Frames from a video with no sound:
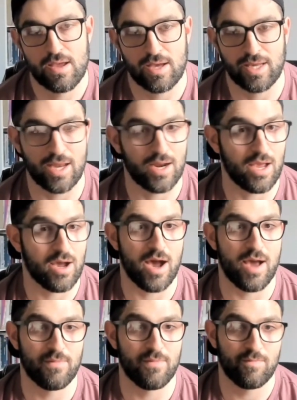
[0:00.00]
again,
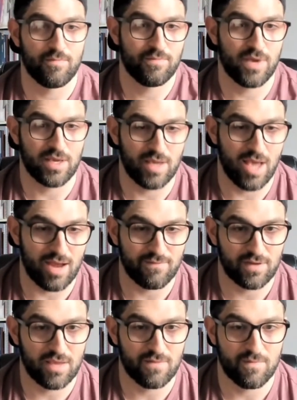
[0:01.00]
I'm a big
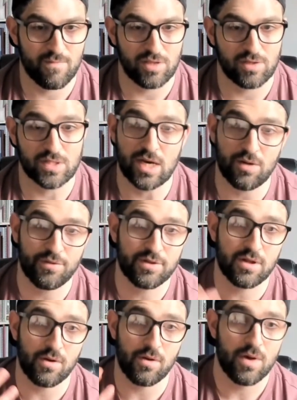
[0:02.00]
advocate for mental health,
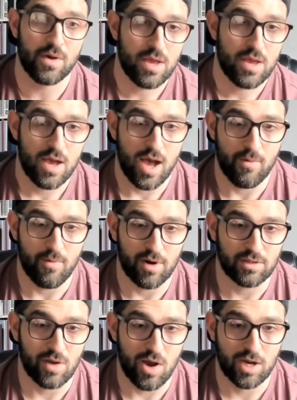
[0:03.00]
so I want
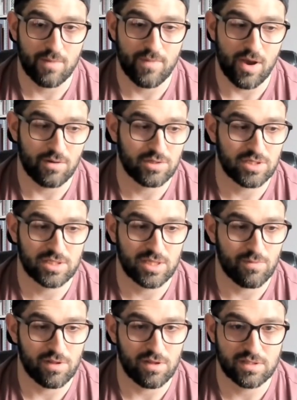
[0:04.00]
to talk about just
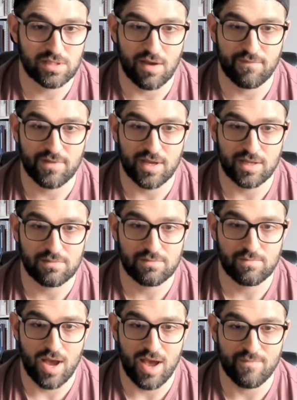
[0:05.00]
some of the stuff that
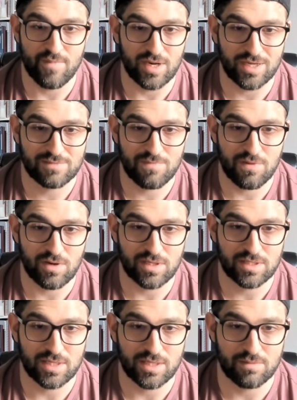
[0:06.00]
I've been
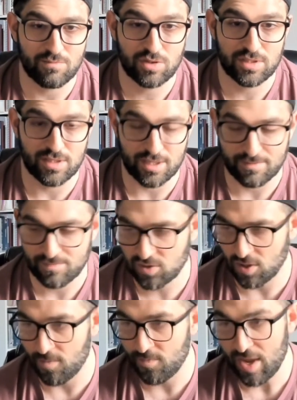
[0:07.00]
experiencing personally.
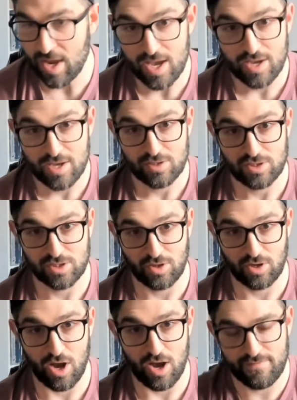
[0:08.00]
So to
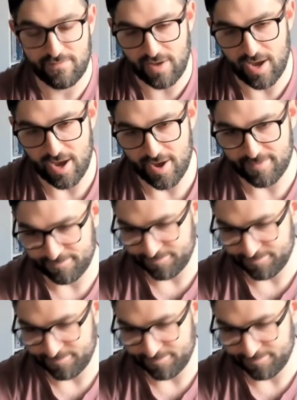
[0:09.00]
start off, I